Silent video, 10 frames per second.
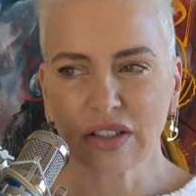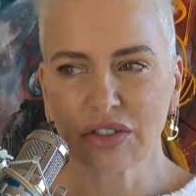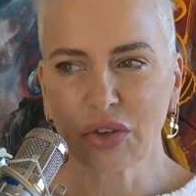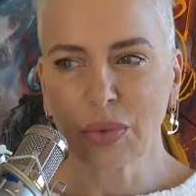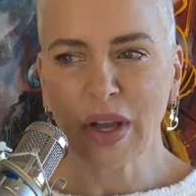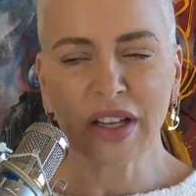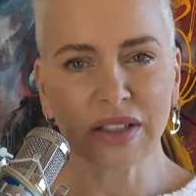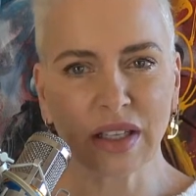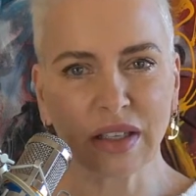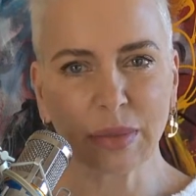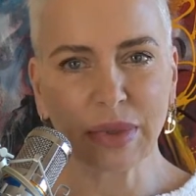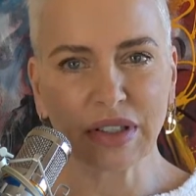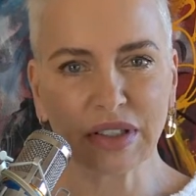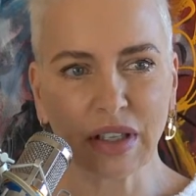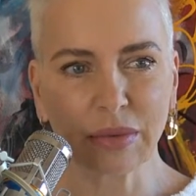So why is that a
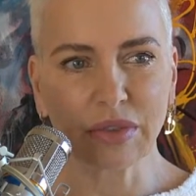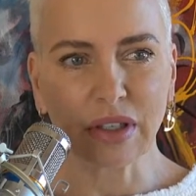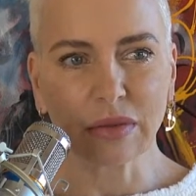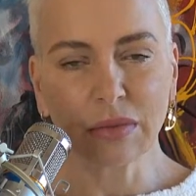big subject?